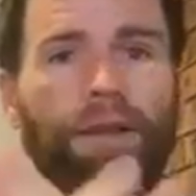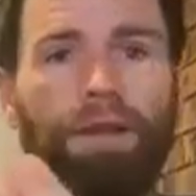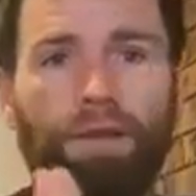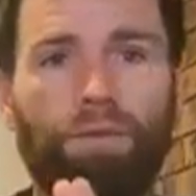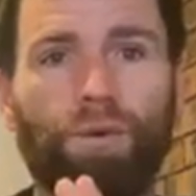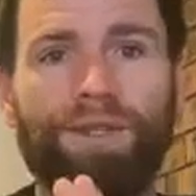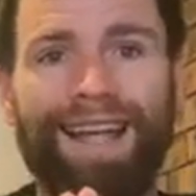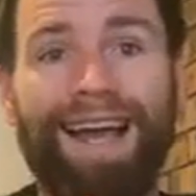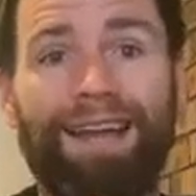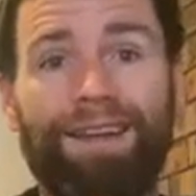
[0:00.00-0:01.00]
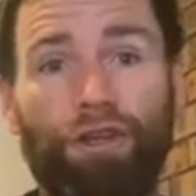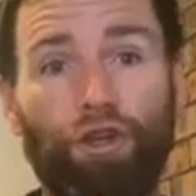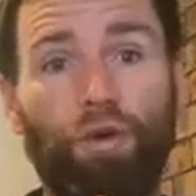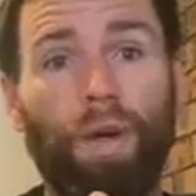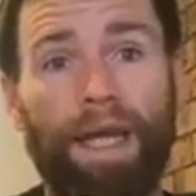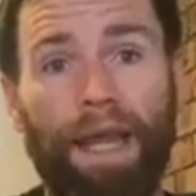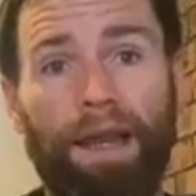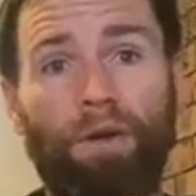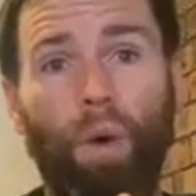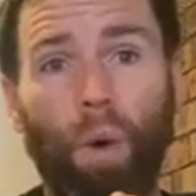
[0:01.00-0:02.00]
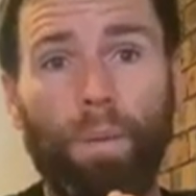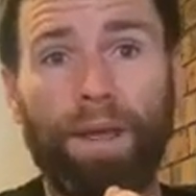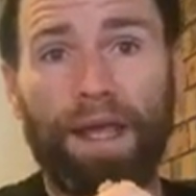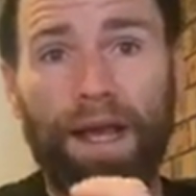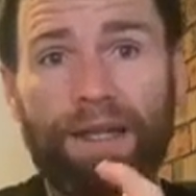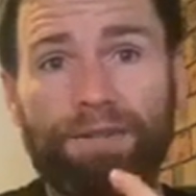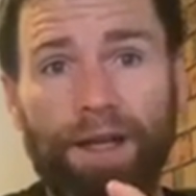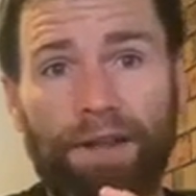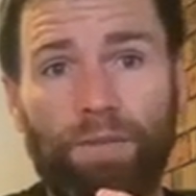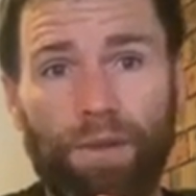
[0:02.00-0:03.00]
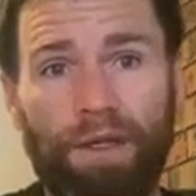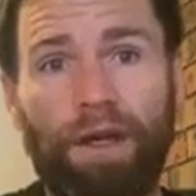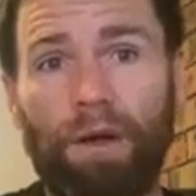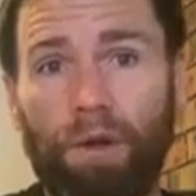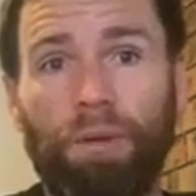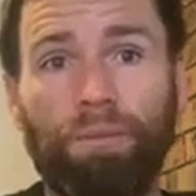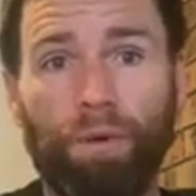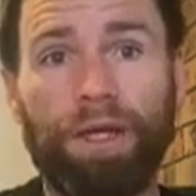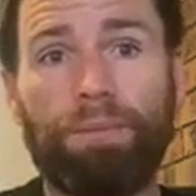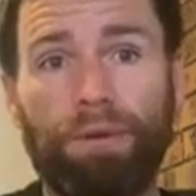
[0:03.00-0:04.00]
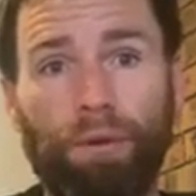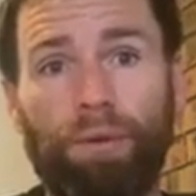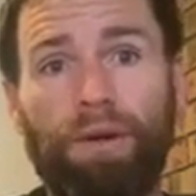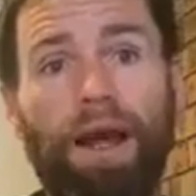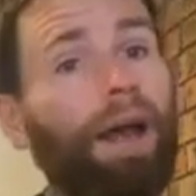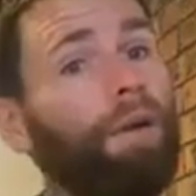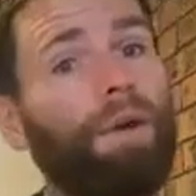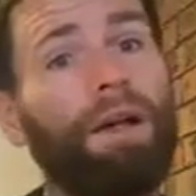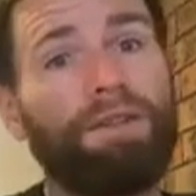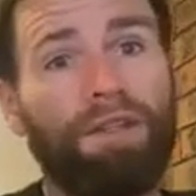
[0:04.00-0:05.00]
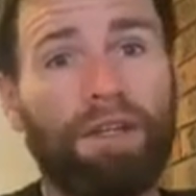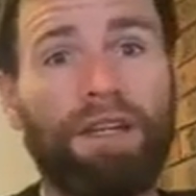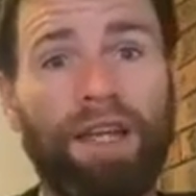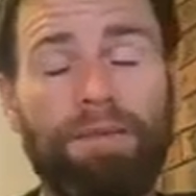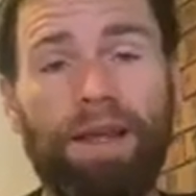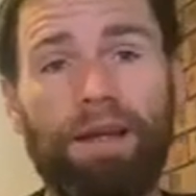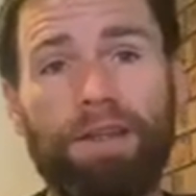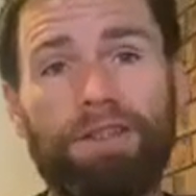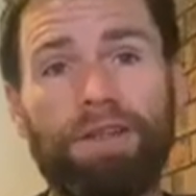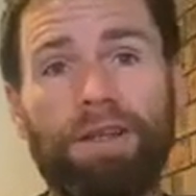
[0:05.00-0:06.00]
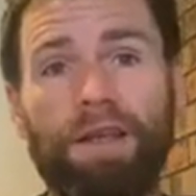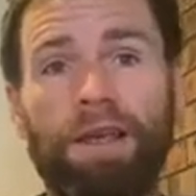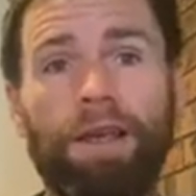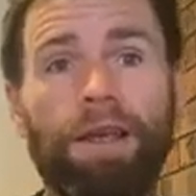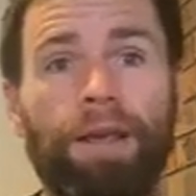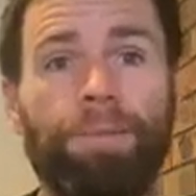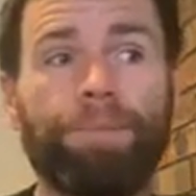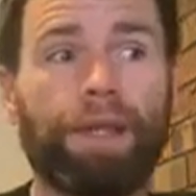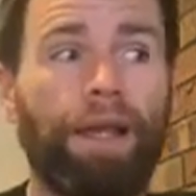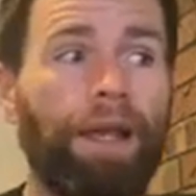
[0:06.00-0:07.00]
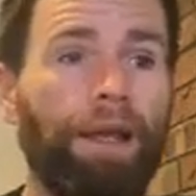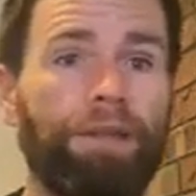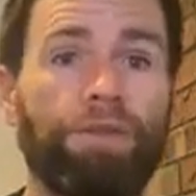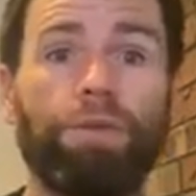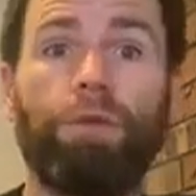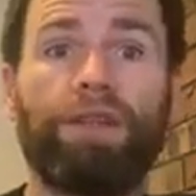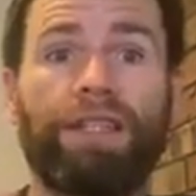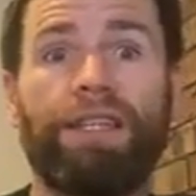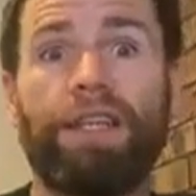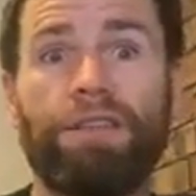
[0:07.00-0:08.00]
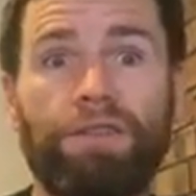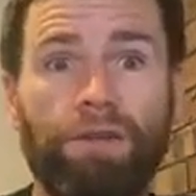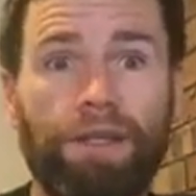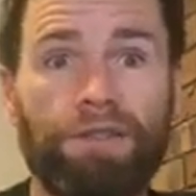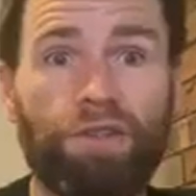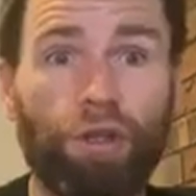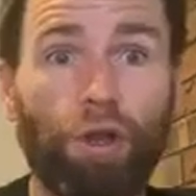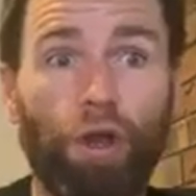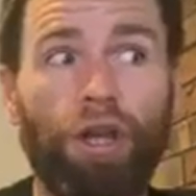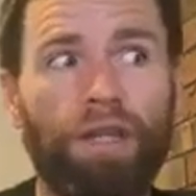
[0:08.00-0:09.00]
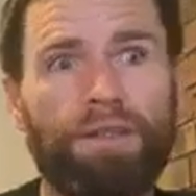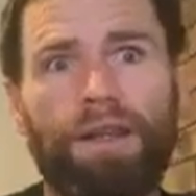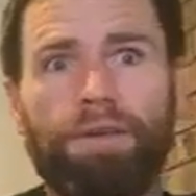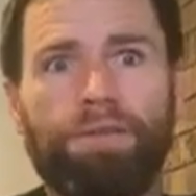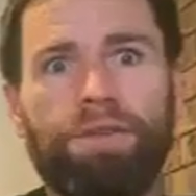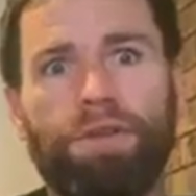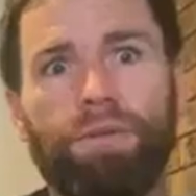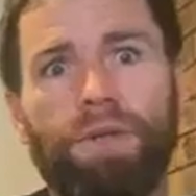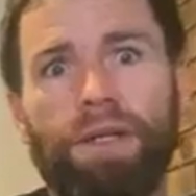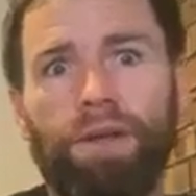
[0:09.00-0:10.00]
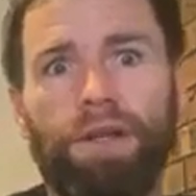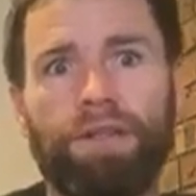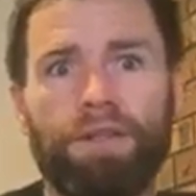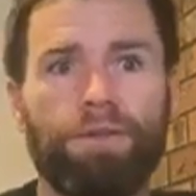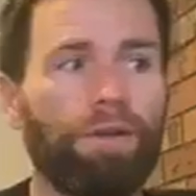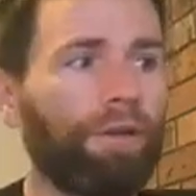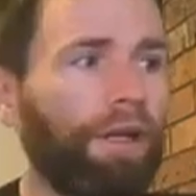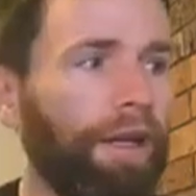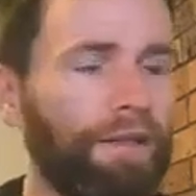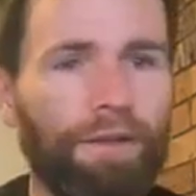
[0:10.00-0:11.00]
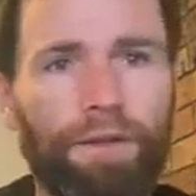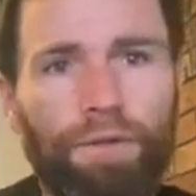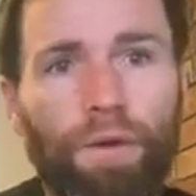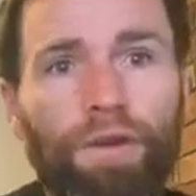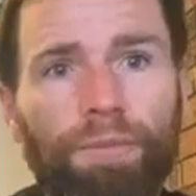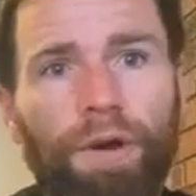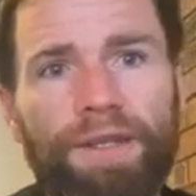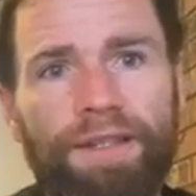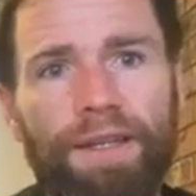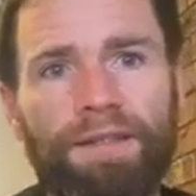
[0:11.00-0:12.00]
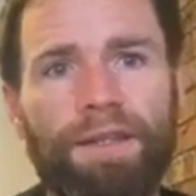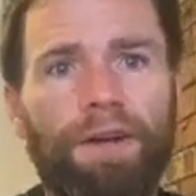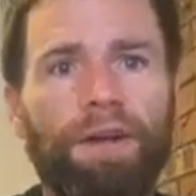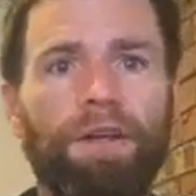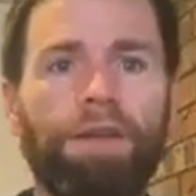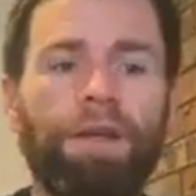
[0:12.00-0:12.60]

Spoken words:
the rules start new again. All PRs are out the window. I've got to rebuild. Otherwise, you're going to keep getting injured. And it's a good mindset to get into. Like, you're learning stuff, so you're relearning. So if you look at it as a growth mindset scenario,